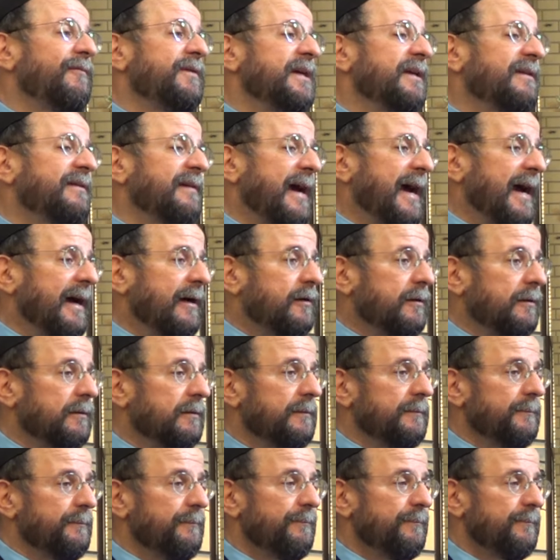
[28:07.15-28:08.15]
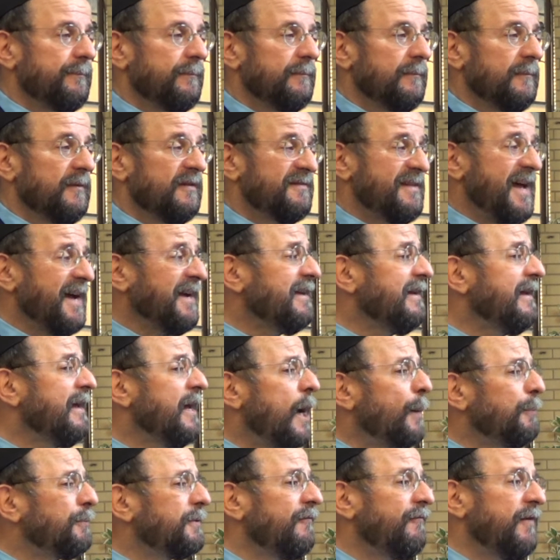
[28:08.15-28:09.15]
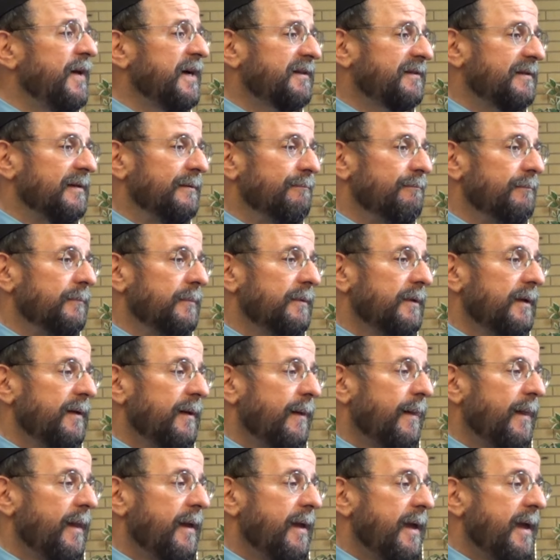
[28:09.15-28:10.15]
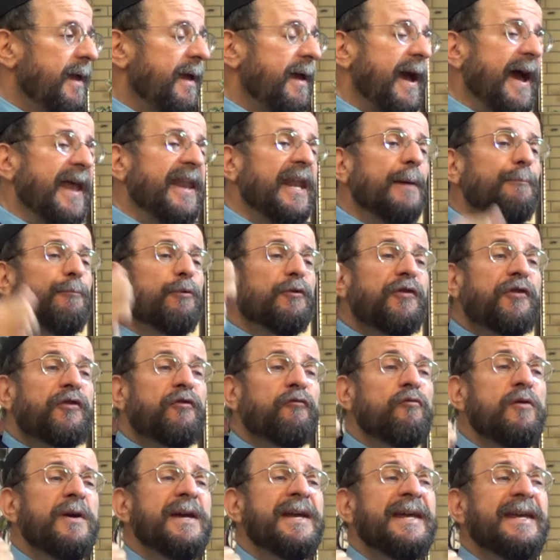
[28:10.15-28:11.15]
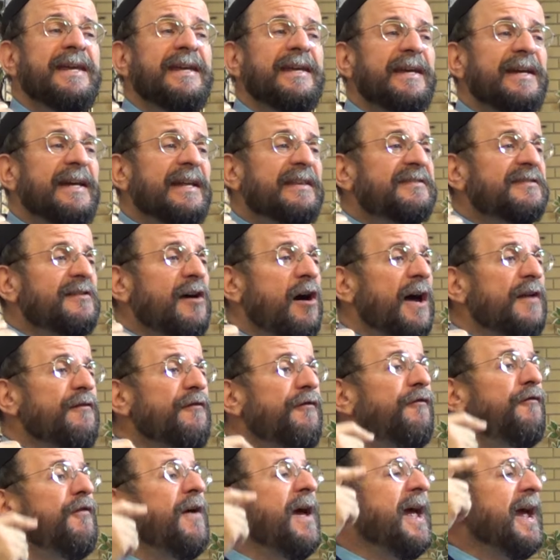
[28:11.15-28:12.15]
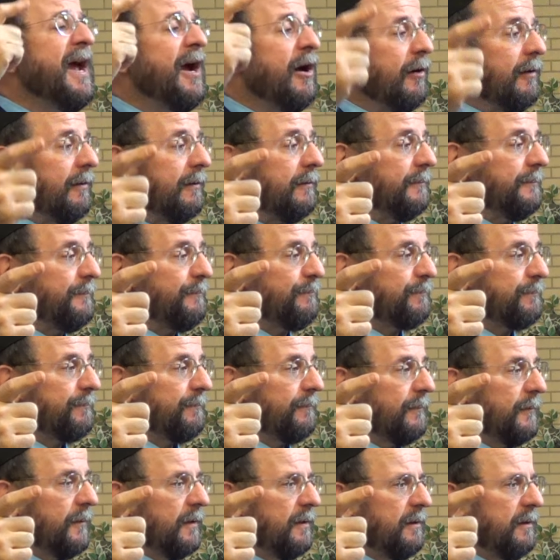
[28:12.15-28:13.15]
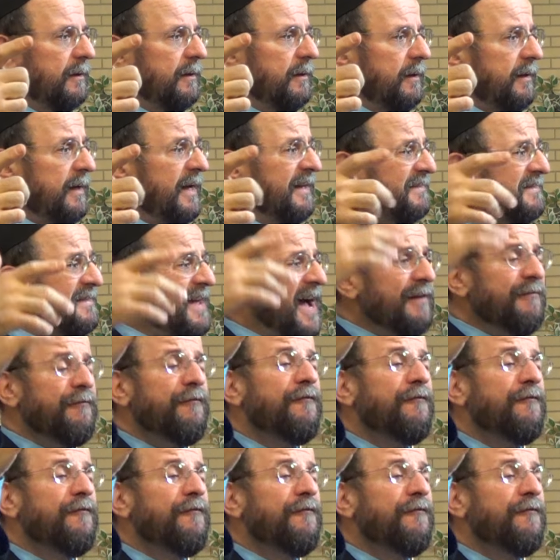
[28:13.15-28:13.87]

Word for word: of the attacker? It's not going to help the victim. And number three, it's unfair. It's not